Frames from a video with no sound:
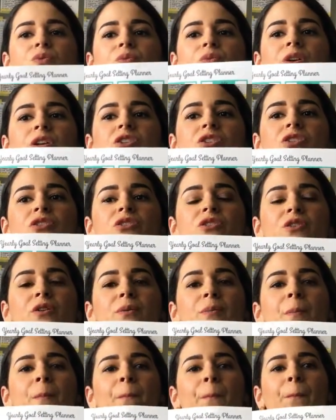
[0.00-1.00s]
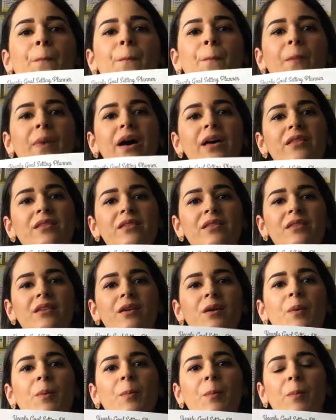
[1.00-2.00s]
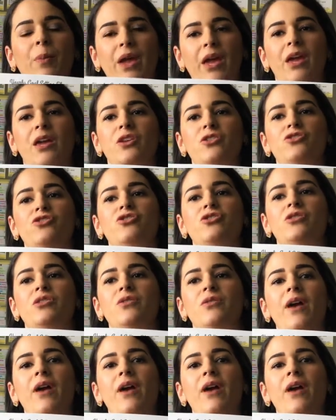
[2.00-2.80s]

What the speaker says: which is your month page.